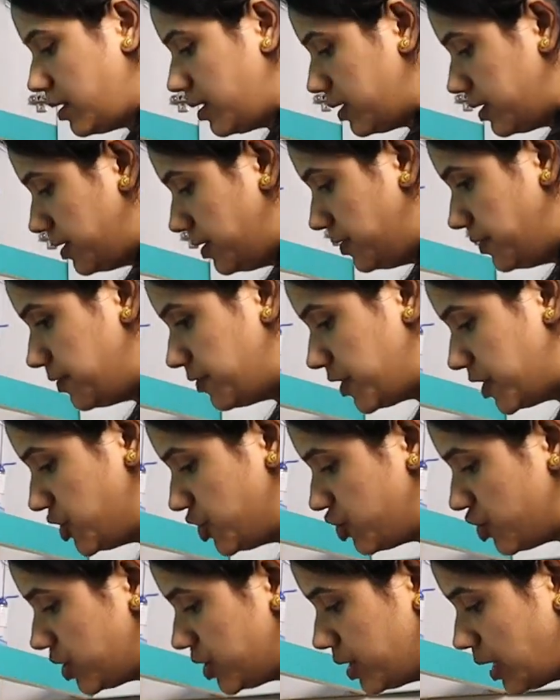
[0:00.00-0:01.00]
Uh,
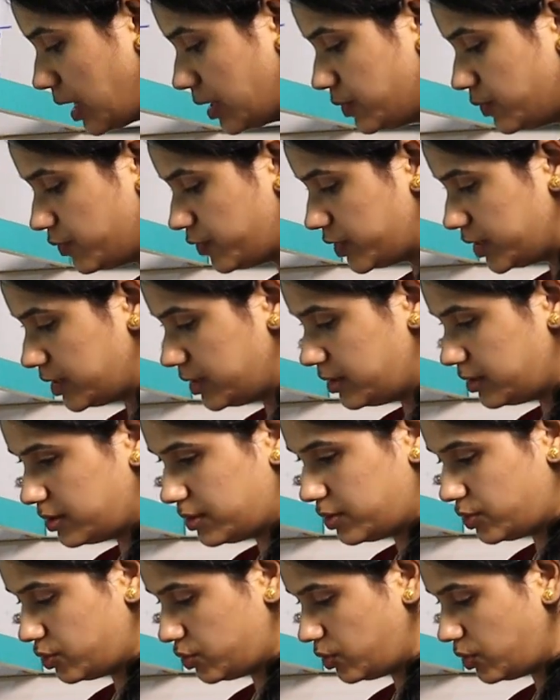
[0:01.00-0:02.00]
once you're done with,
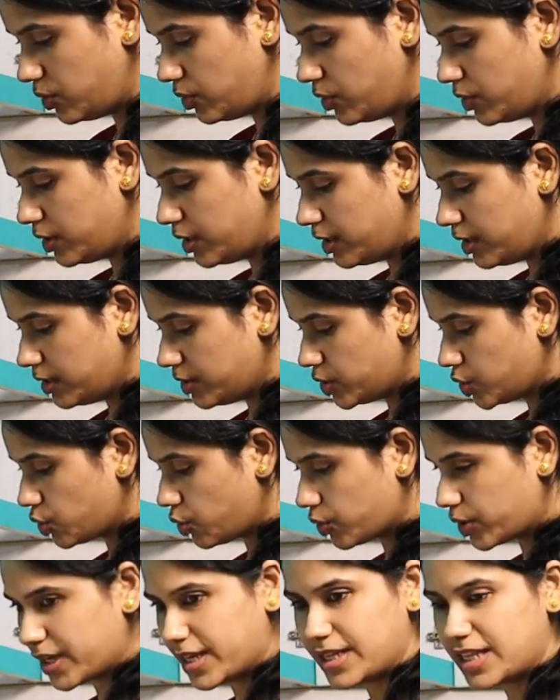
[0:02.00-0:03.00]
you know,
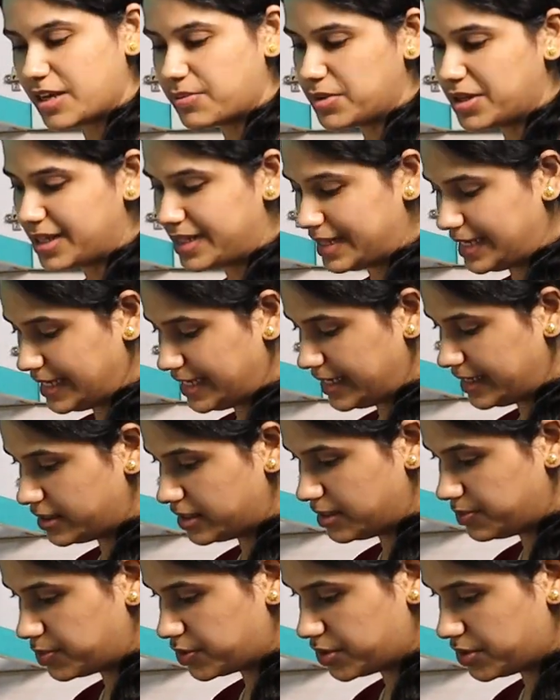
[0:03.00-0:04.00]
soaking them and
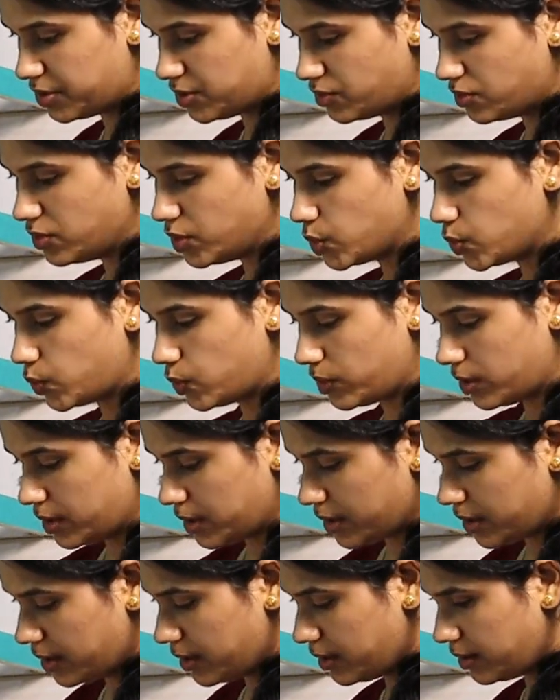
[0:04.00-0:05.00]
cleaning the produce,
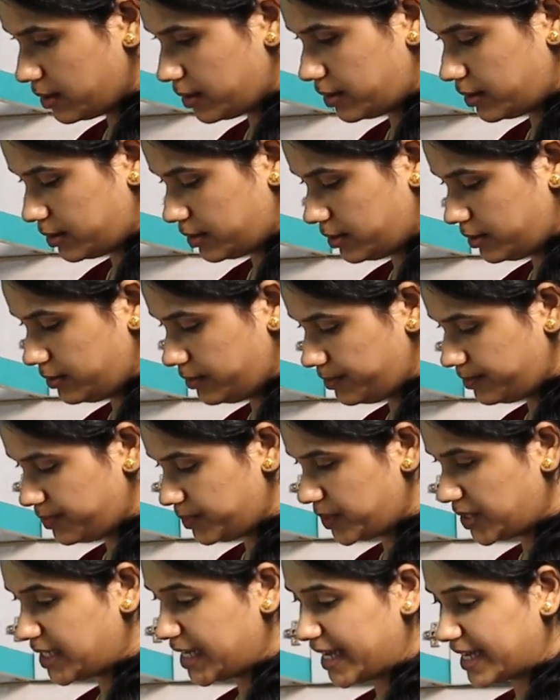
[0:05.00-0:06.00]
uh,
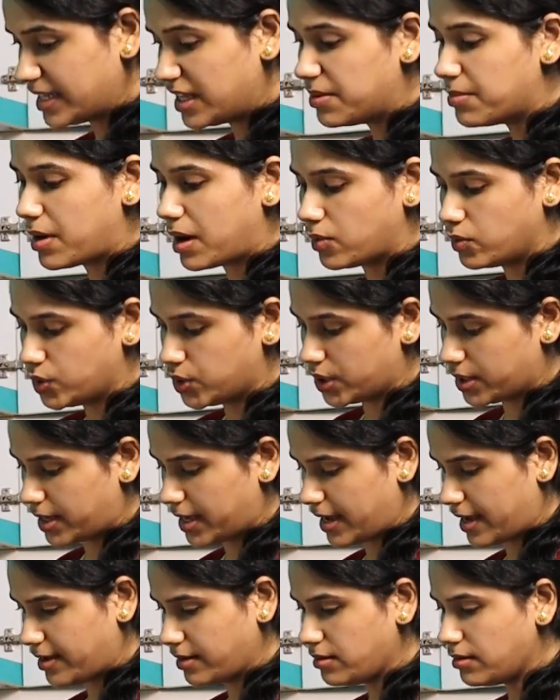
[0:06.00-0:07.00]
take them out
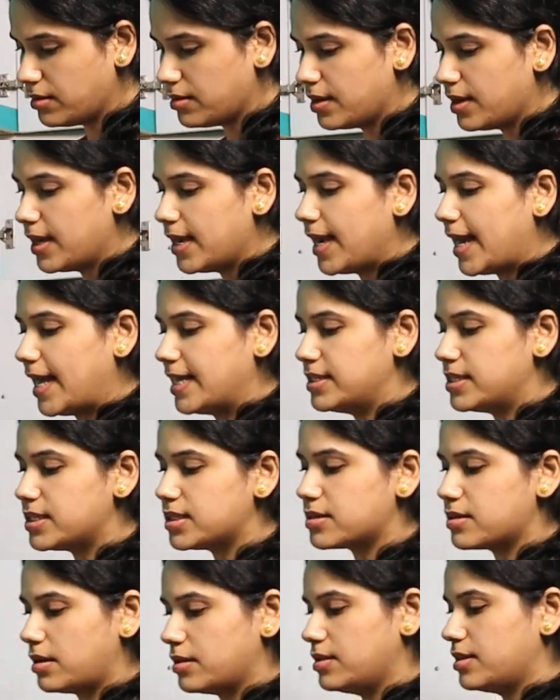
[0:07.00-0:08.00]
again and
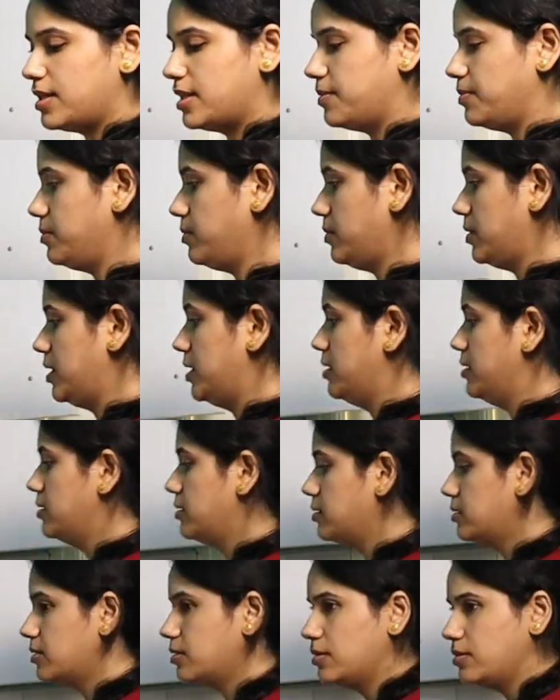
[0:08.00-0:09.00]
just run them in
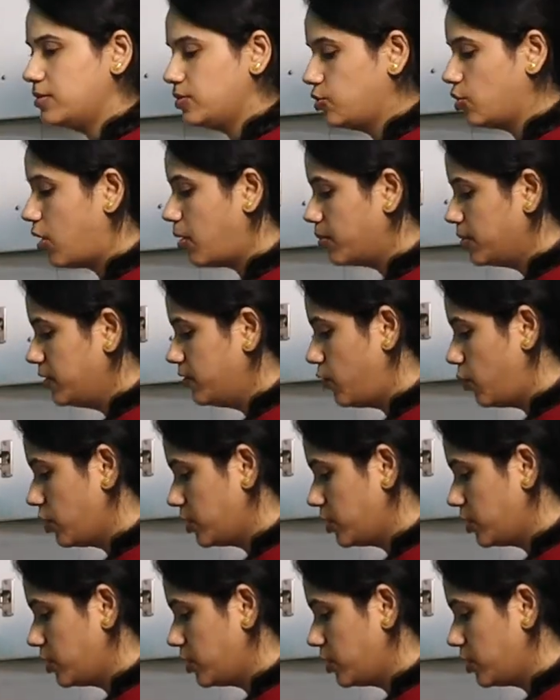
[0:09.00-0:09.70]
the normal